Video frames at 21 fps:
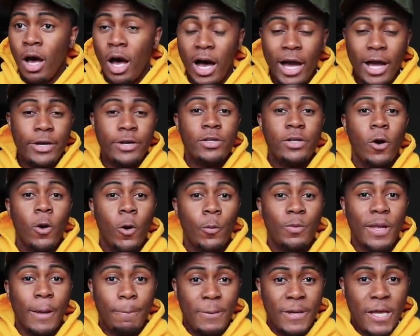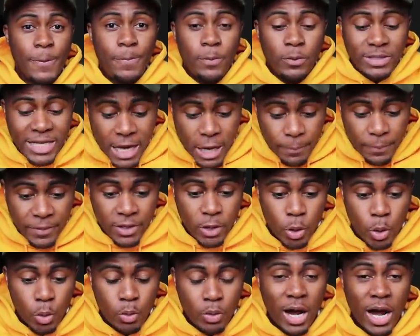I just hope that people down
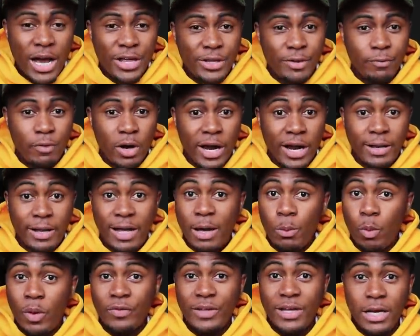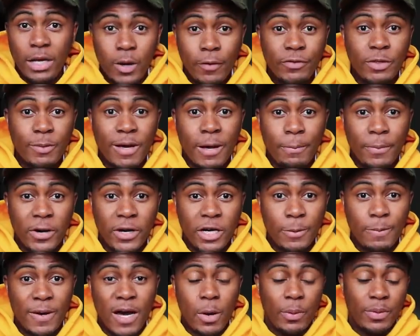below either write what they loved about
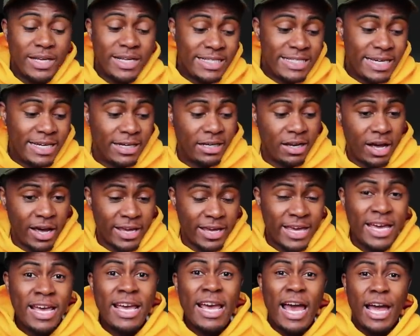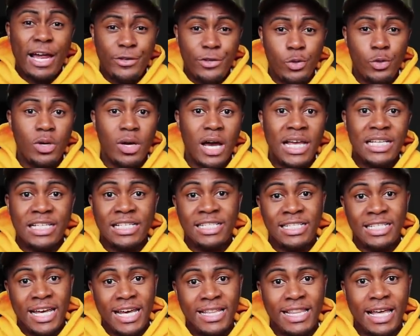Bodypower, what they didn't like, and you guys
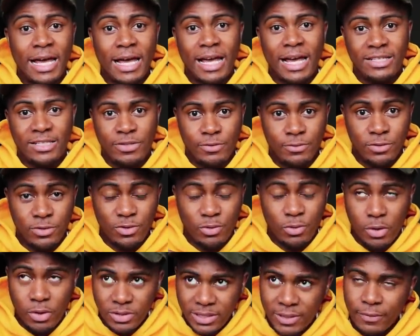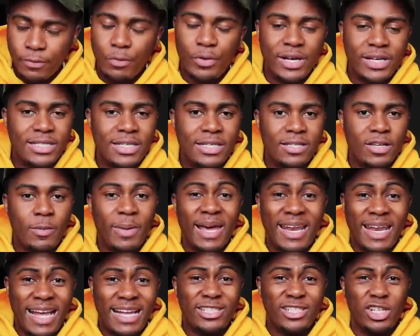can take that as constructive criticism
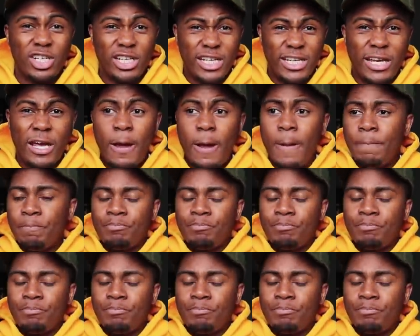and actually